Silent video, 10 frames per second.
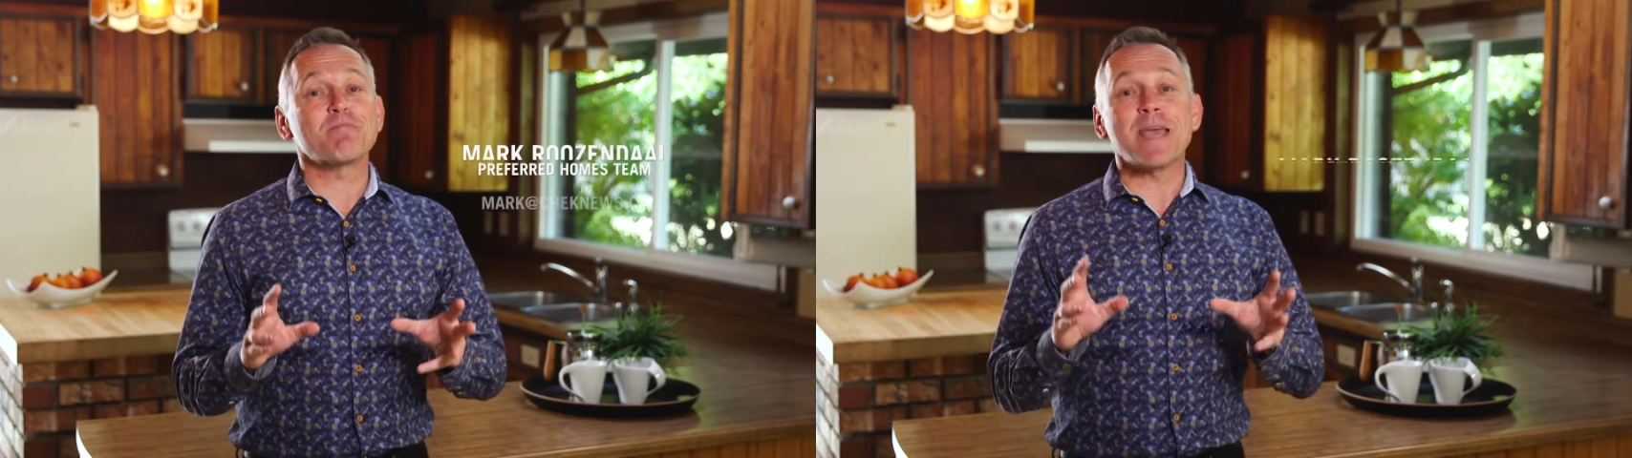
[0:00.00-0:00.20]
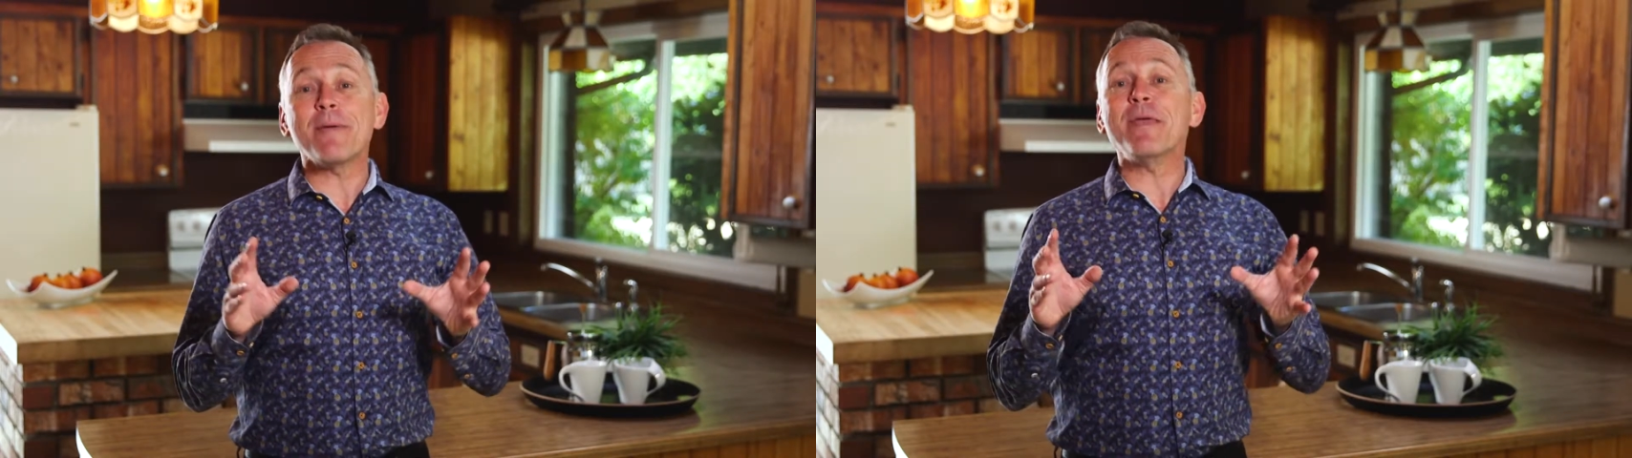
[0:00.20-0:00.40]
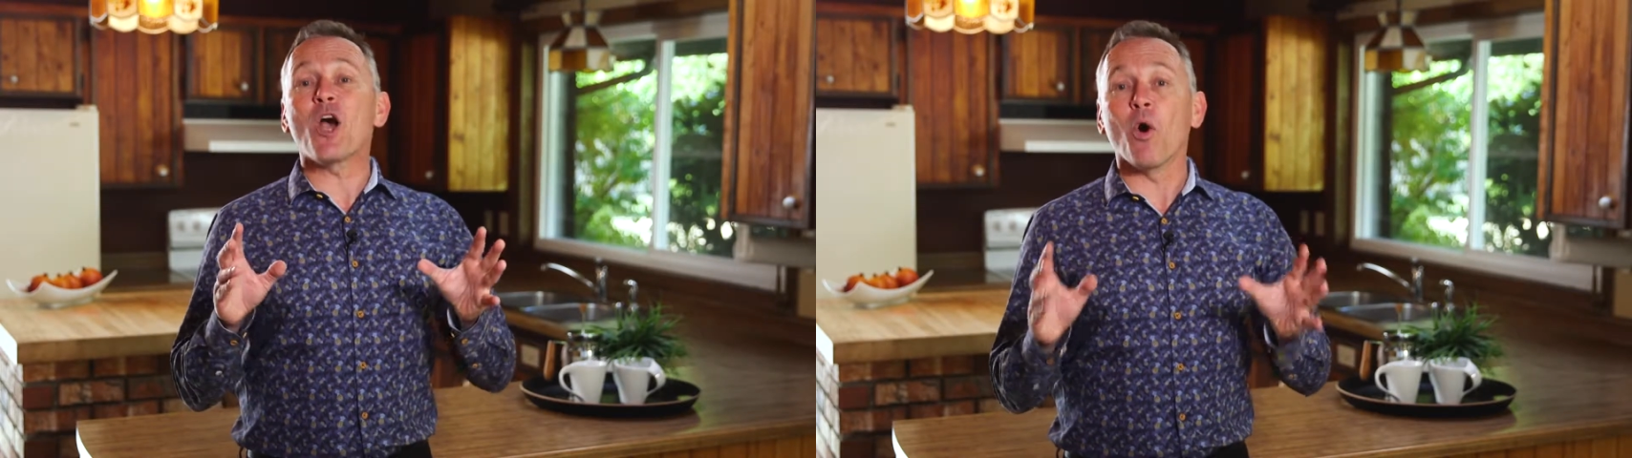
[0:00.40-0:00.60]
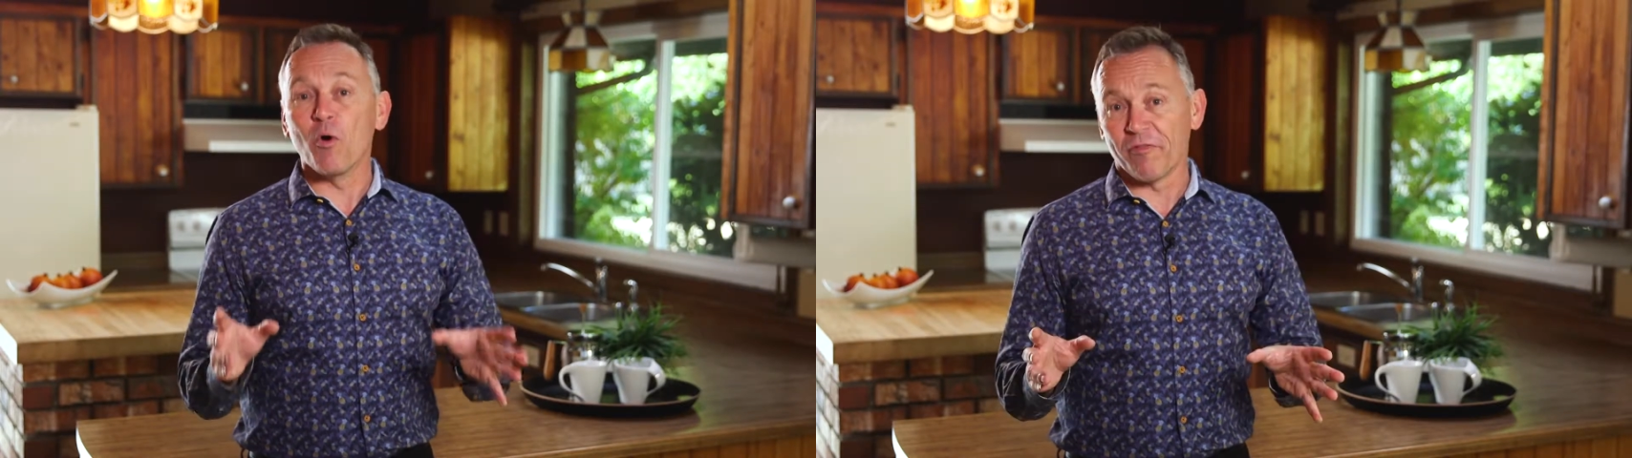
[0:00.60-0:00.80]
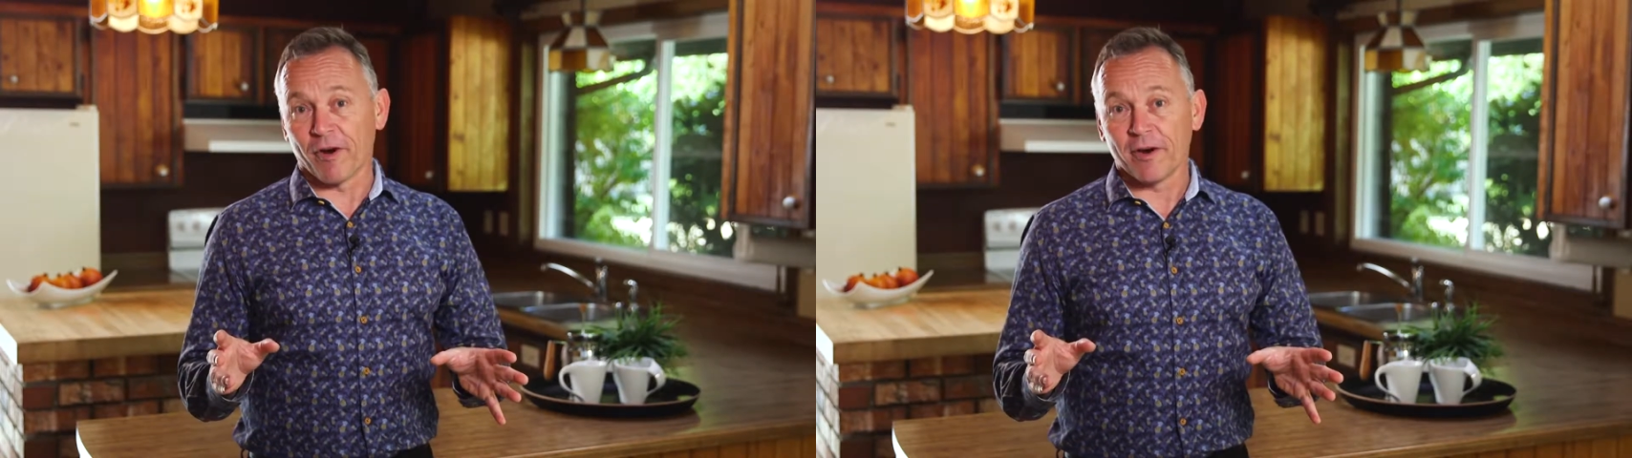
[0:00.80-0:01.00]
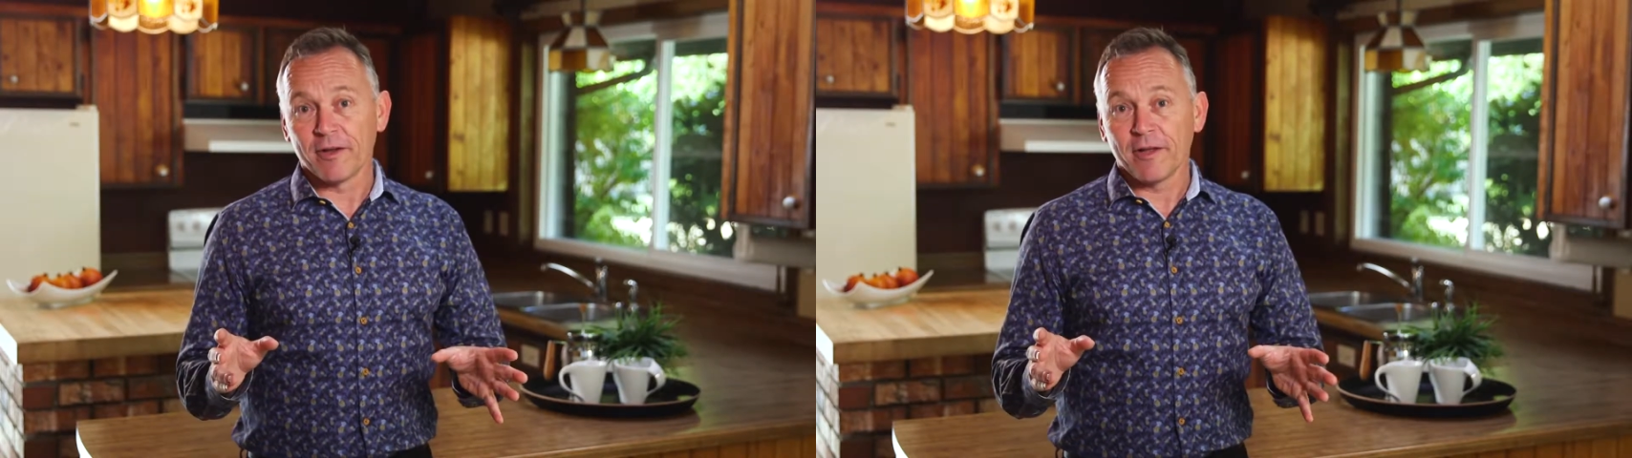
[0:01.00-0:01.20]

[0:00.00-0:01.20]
may be over.